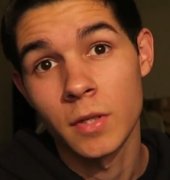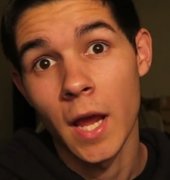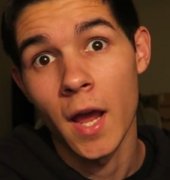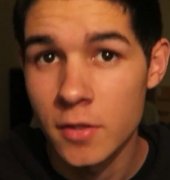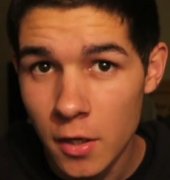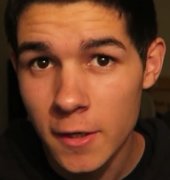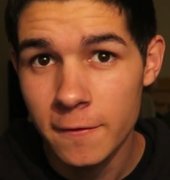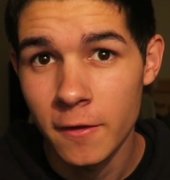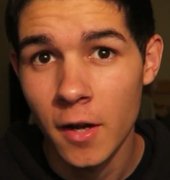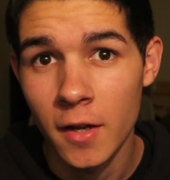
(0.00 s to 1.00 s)
yeah,
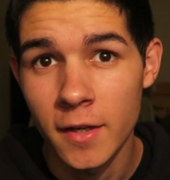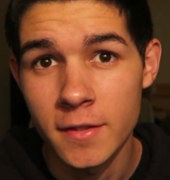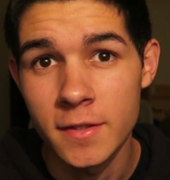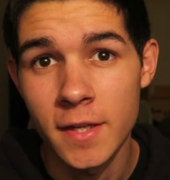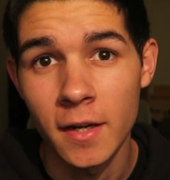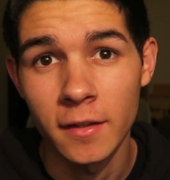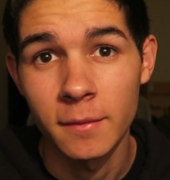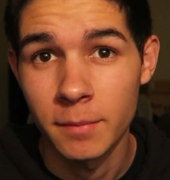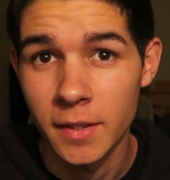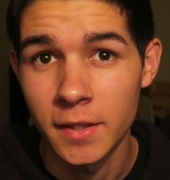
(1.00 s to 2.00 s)
sorry for not necessarily
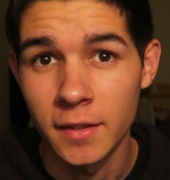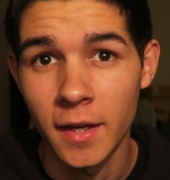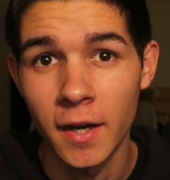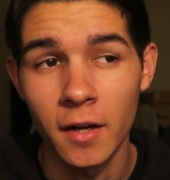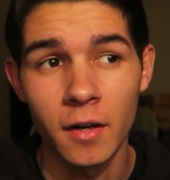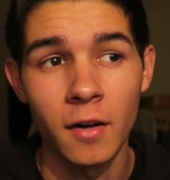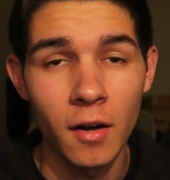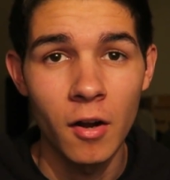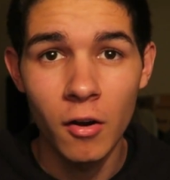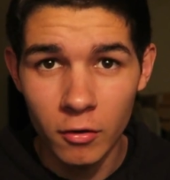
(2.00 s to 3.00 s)
being there
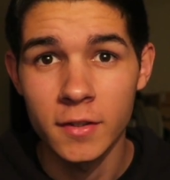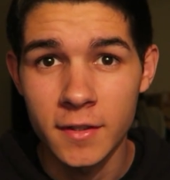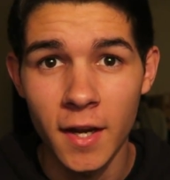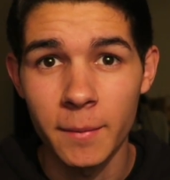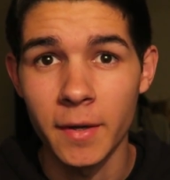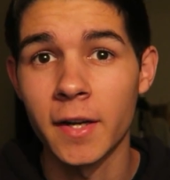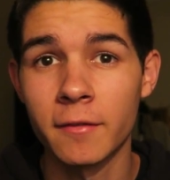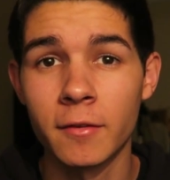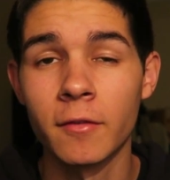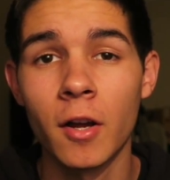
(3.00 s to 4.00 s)
all the time right here
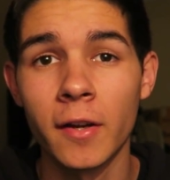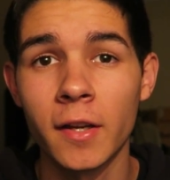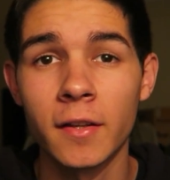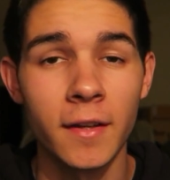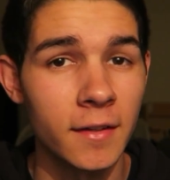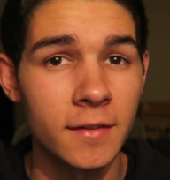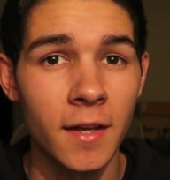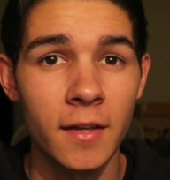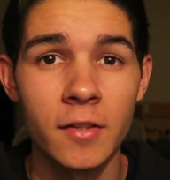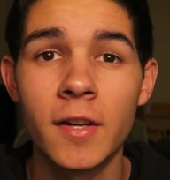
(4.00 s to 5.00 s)
for vlogging and like I
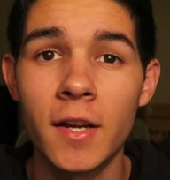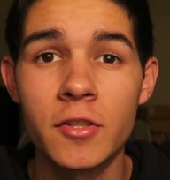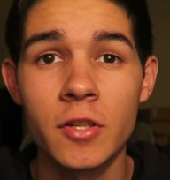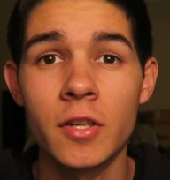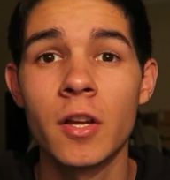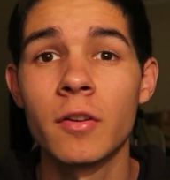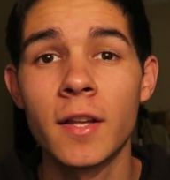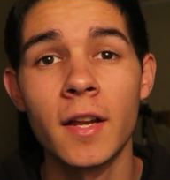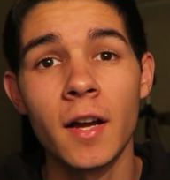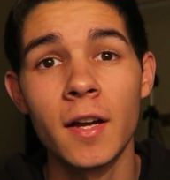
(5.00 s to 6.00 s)
said you guys should know
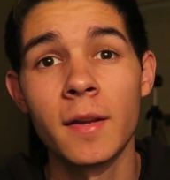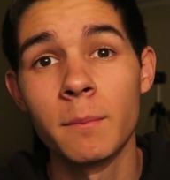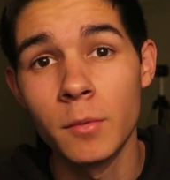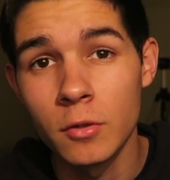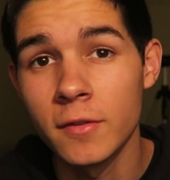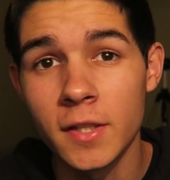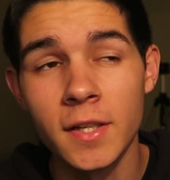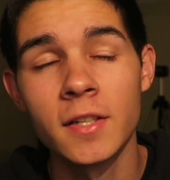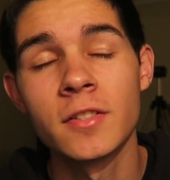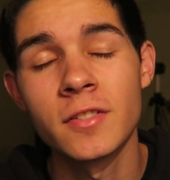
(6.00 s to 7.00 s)
that I am
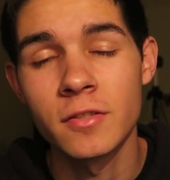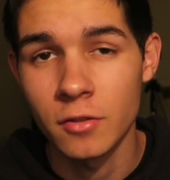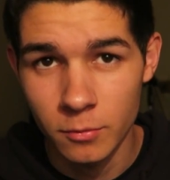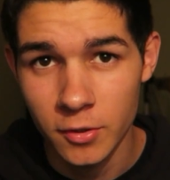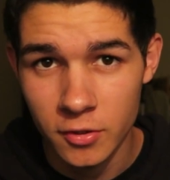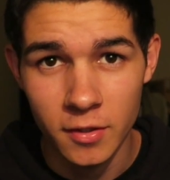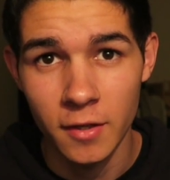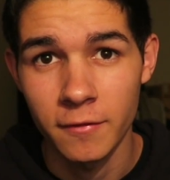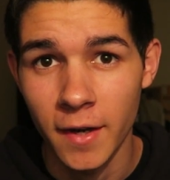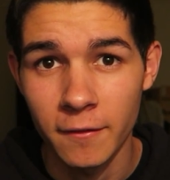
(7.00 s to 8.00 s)
moving and there's just so much
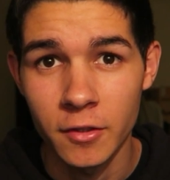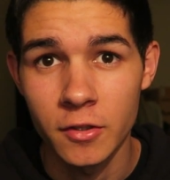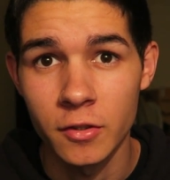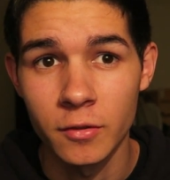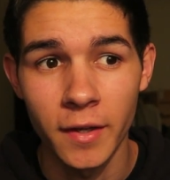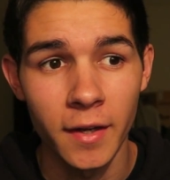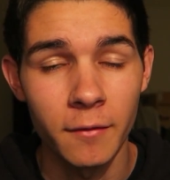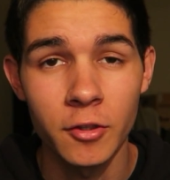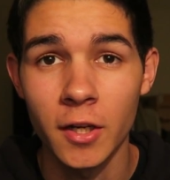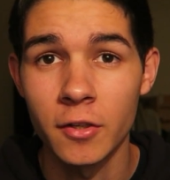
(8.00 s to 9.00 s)
stuff I have to do and
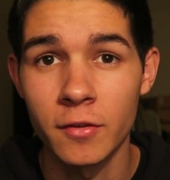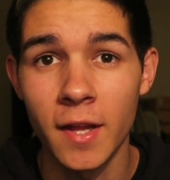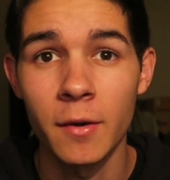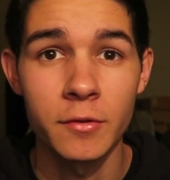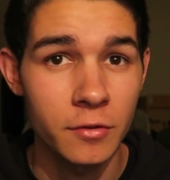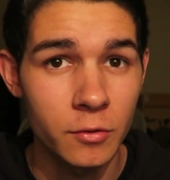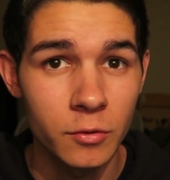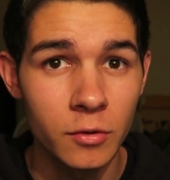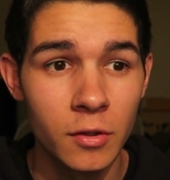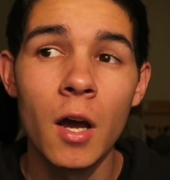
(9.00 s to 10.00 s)
I'm trying to do that with
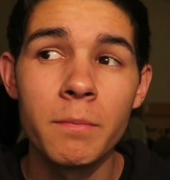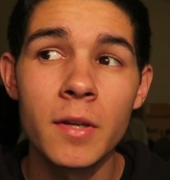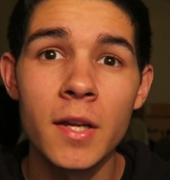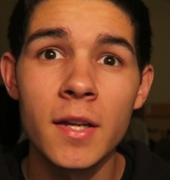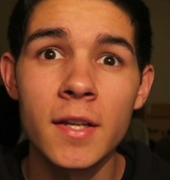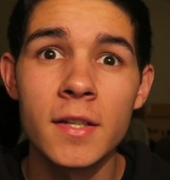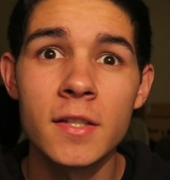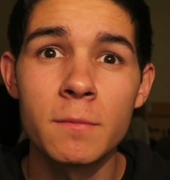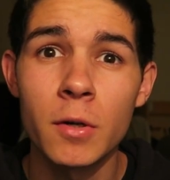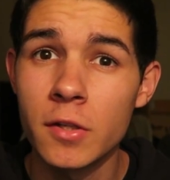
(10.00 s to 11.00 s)
school. Update
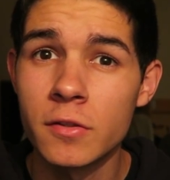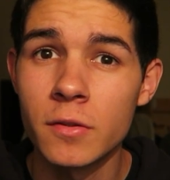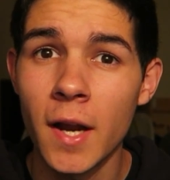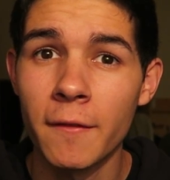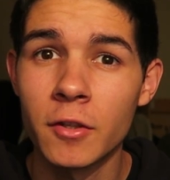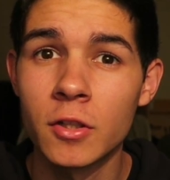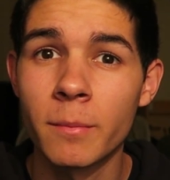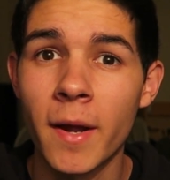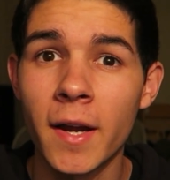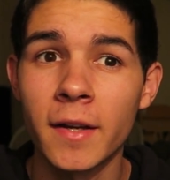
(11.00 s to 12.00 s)
is pretty soon I have to go
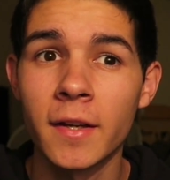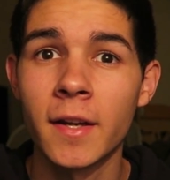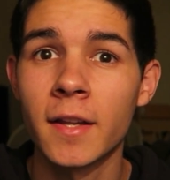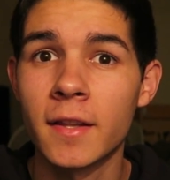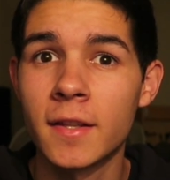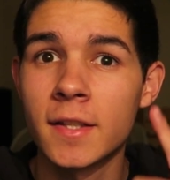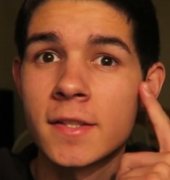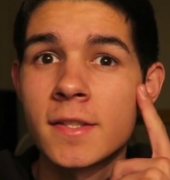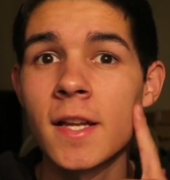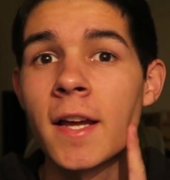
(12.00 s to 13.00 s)
back and get
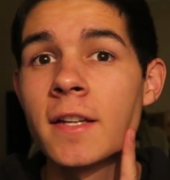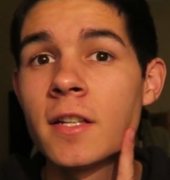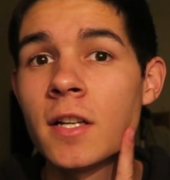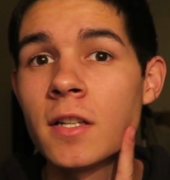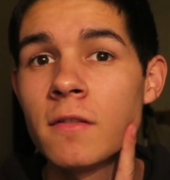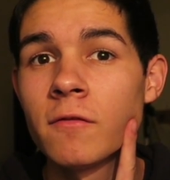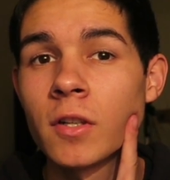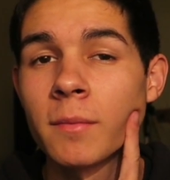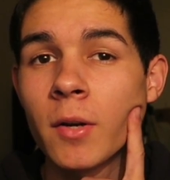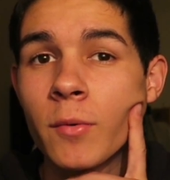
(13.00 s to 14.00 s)
this side done
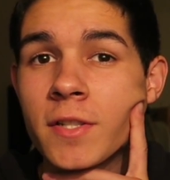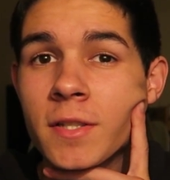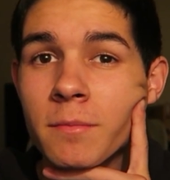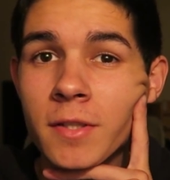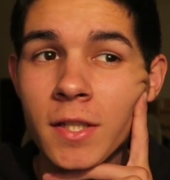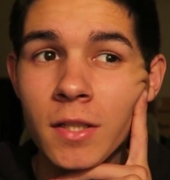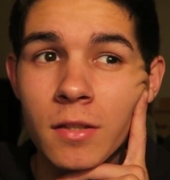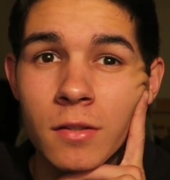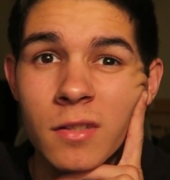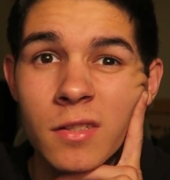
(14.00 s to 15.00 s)
for my wisdom teeth.